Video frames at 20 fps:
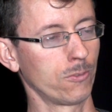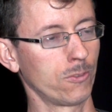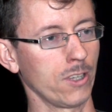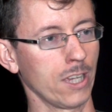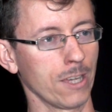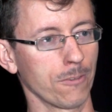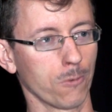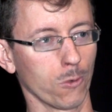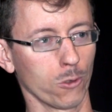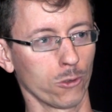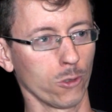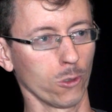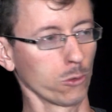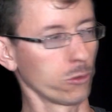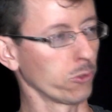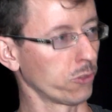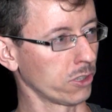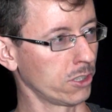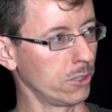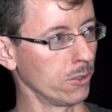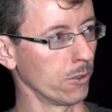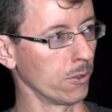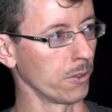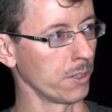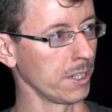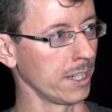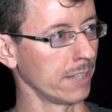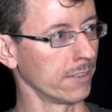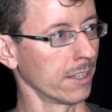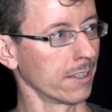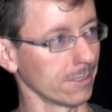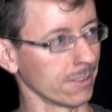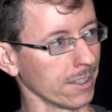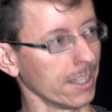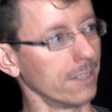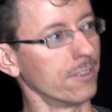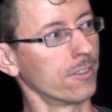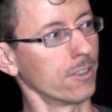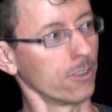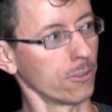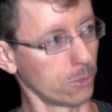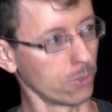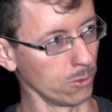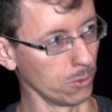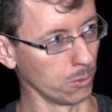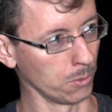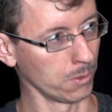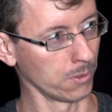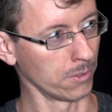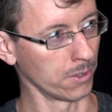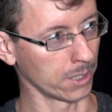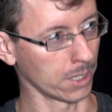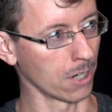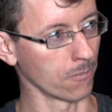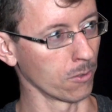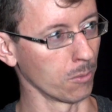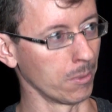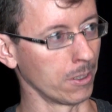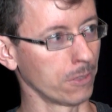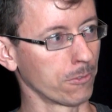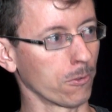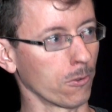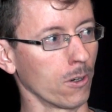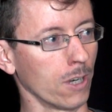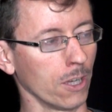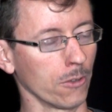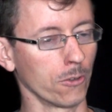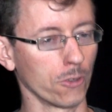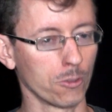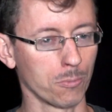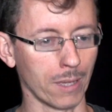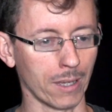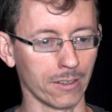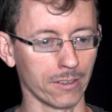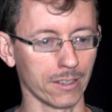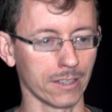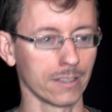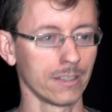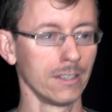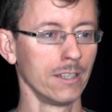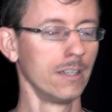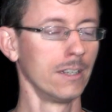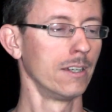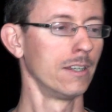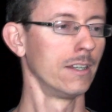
say, for Social Security, and then lends it to the government for other spending.